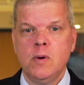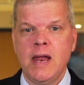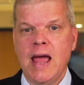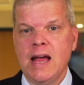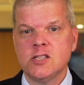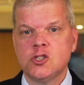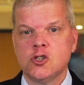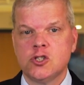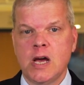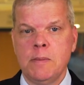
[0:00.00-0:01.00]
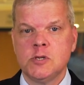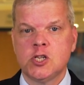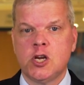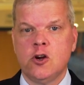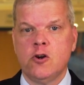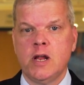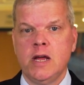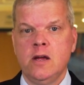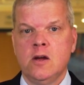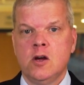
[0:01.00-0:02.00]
enhance your cybersecurity